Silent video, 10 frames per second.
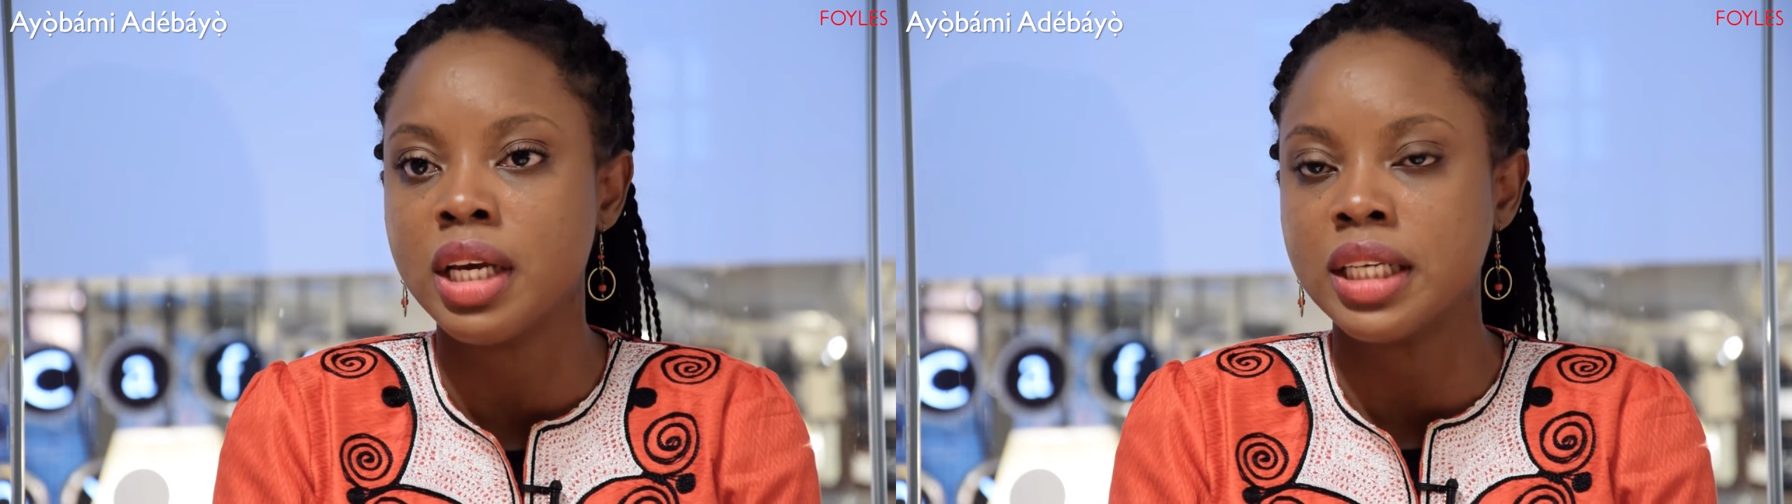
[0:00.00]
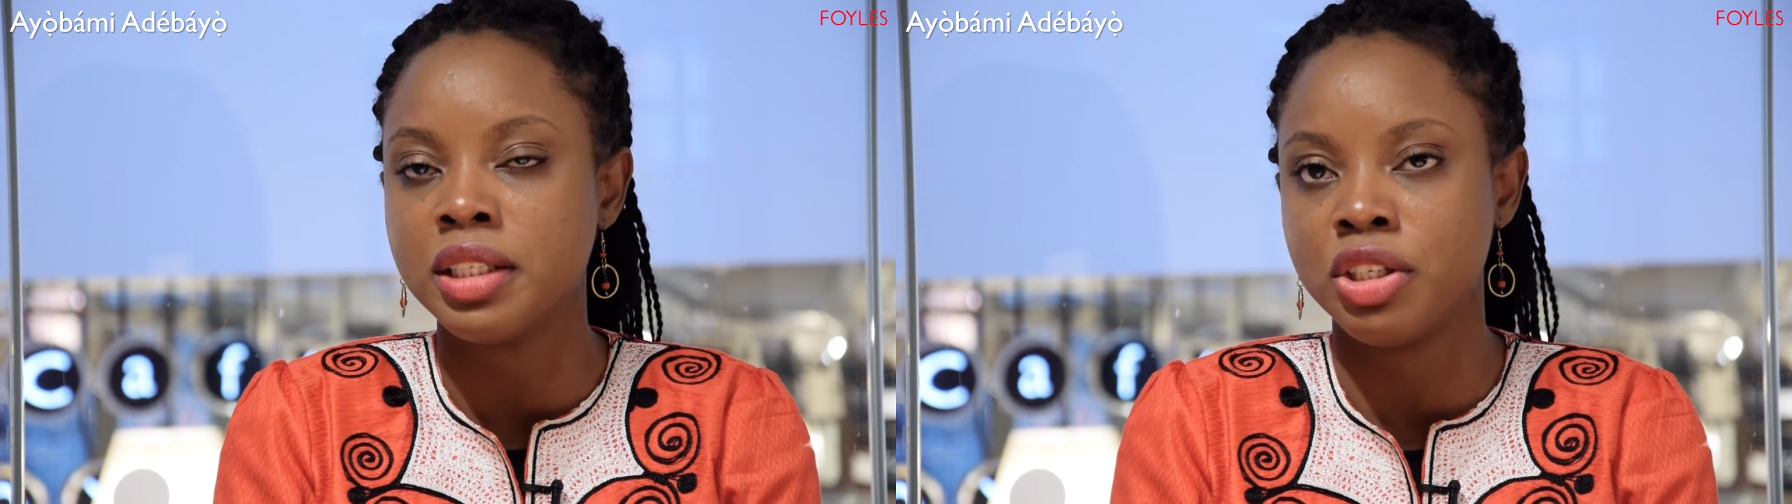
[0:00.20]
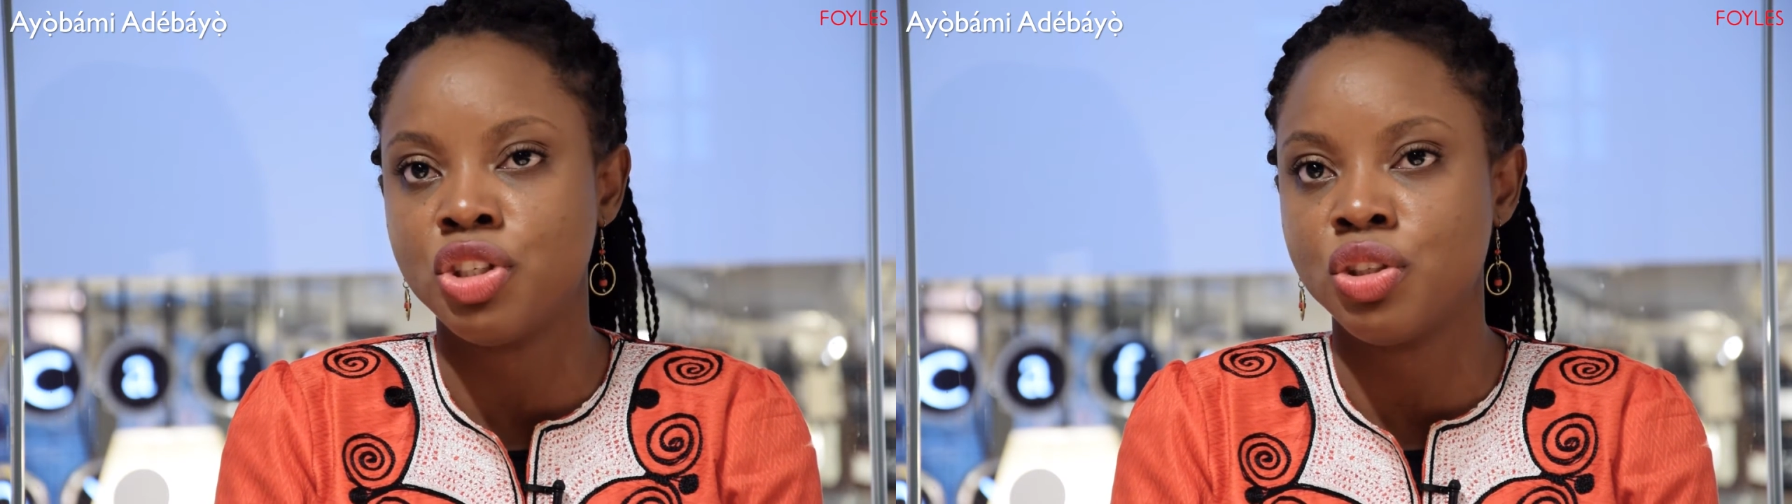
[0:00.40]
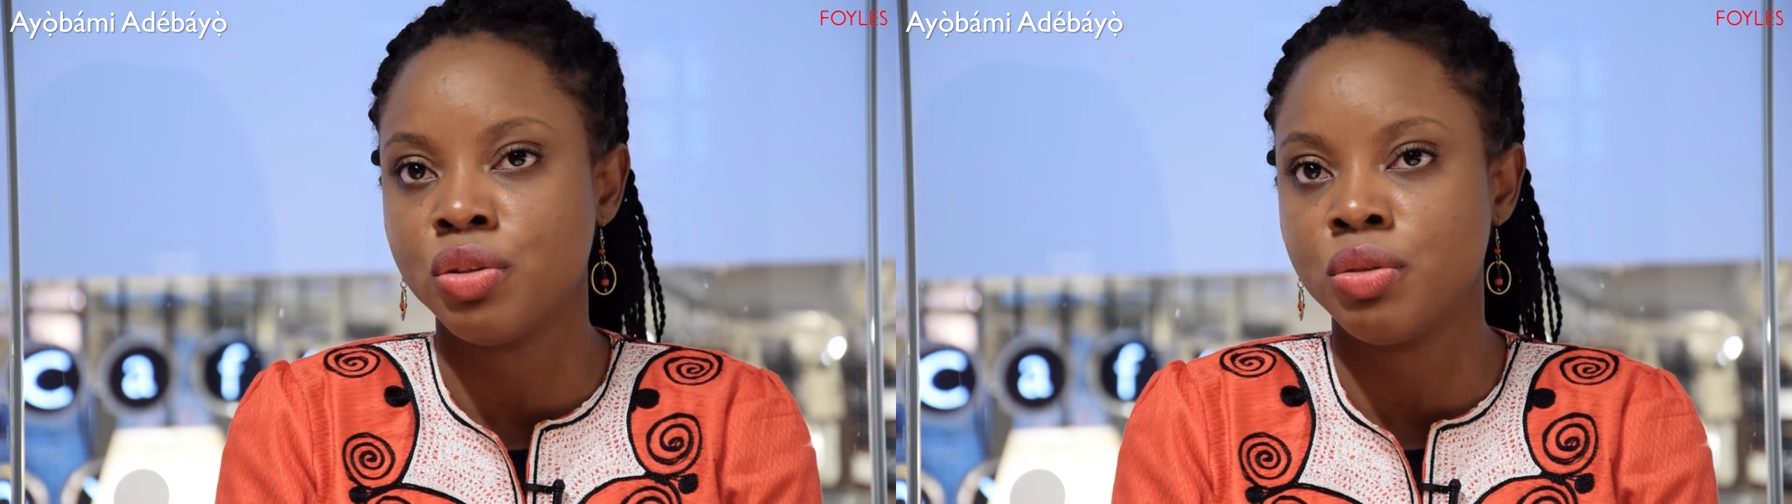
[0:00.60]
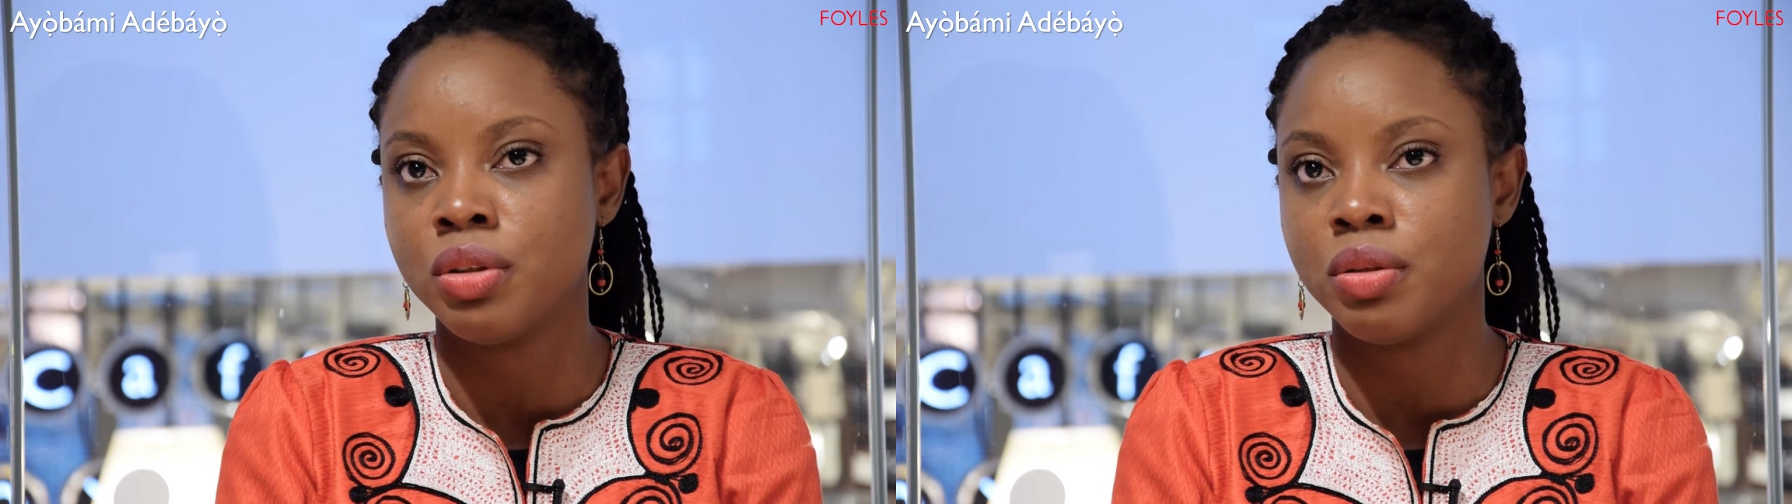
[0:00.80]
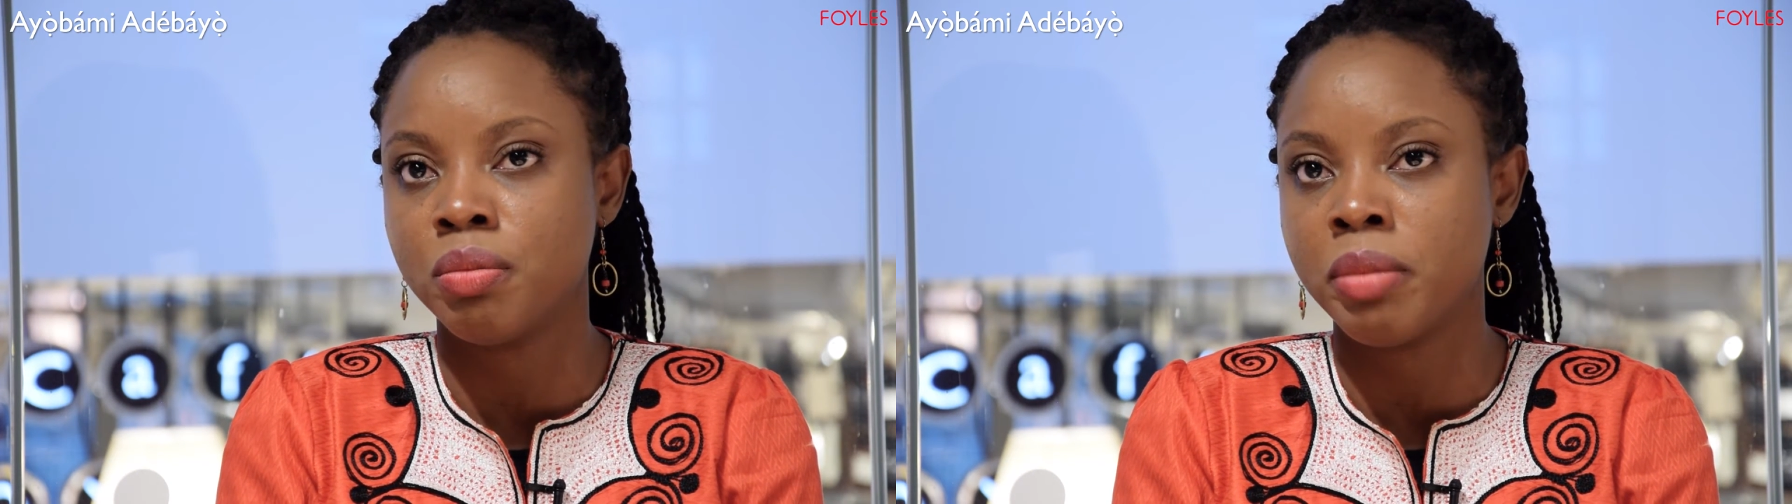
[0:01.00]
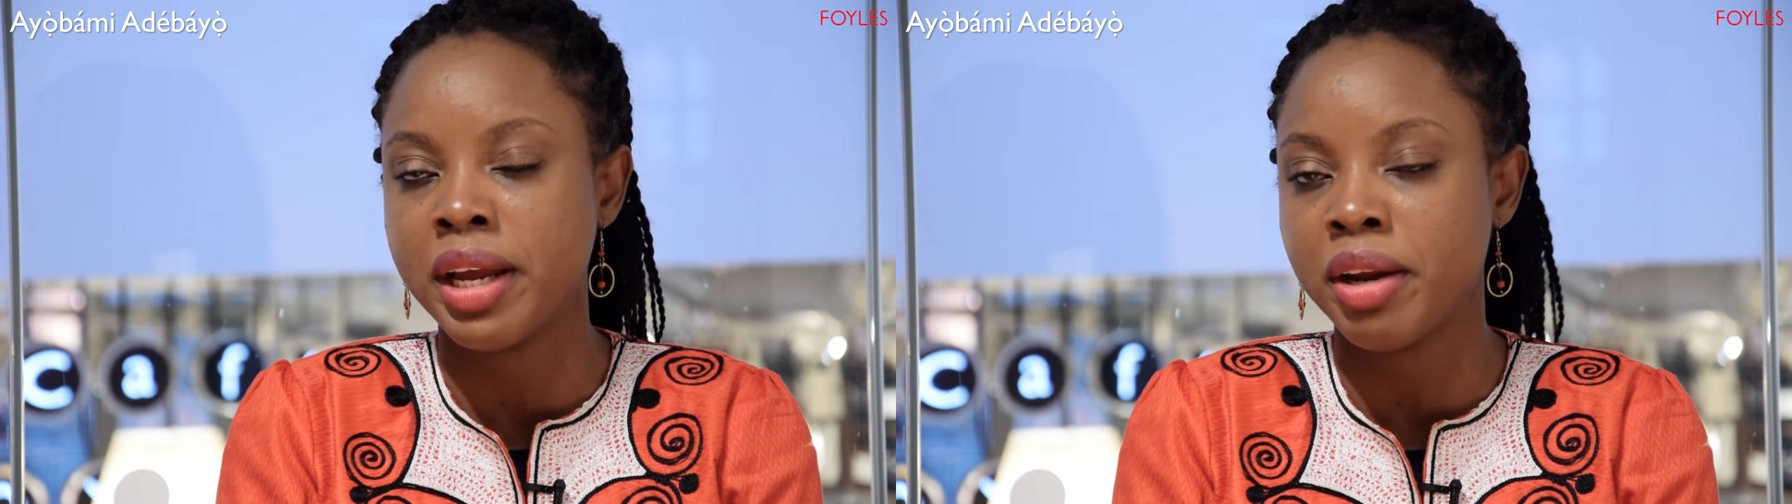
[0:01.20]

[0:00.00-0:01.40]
The issue might